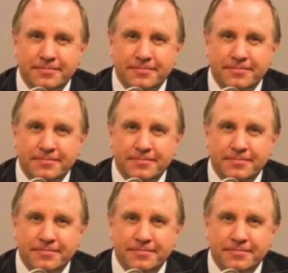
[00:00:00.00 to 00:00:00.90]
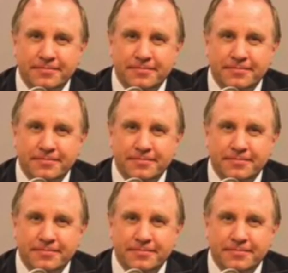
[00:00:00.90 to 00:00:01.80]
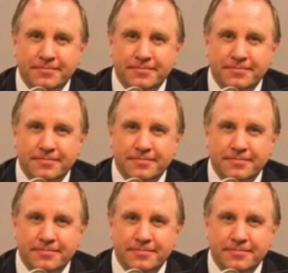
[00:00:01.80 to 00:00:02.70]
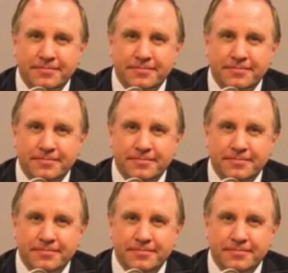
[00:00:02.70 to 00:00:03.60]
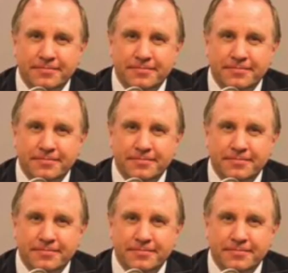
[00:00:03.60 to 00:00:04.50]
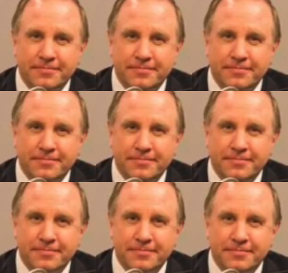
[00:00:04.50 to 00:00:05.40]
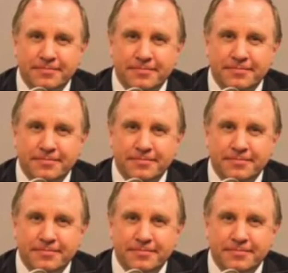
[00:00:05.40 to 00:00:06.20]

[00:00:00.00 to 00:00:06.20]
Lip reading: This is a still picture; no speech is visible.